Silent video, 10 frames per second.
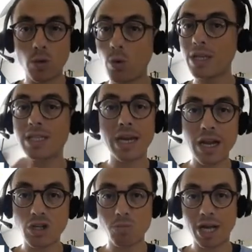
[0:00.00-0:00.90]
or an estate
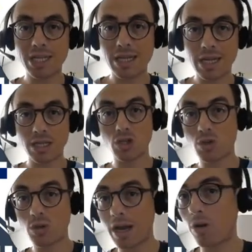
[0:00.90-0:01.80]
agent might say that to
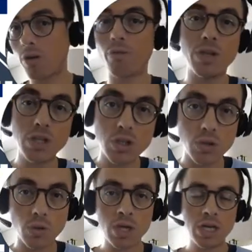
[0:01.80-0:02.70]
try and convince you